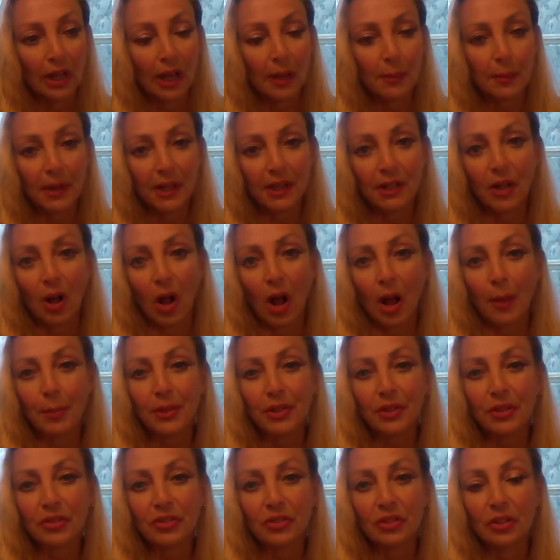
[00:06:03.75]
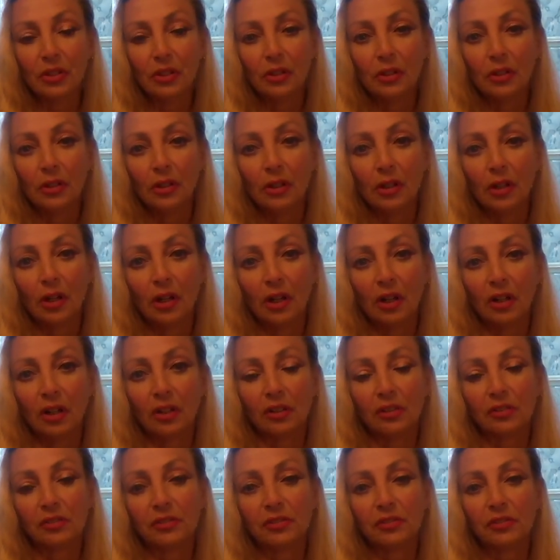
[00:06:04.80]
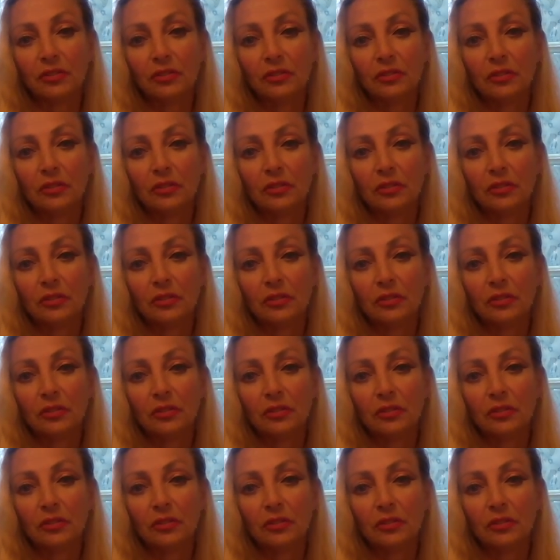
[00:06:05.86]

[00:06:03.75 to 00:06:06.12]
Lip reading: and made copies of